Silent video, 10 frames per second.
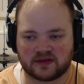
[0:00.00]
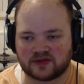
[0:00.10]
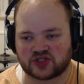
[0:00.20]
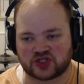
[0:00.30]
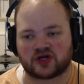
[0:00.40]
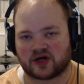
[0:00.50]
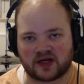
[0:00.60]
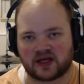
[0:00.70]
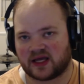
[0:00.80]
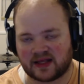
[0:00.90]
Sure,
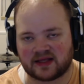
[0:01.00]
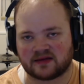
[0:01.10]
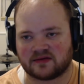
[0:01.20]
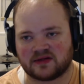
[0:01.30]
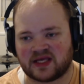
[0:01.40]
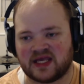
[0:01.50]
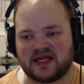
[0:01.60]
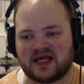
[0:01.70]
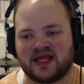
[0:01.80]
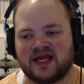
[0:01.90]
he
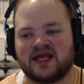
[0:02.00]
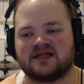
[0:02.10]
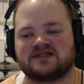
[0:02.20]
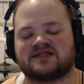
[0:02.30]
needed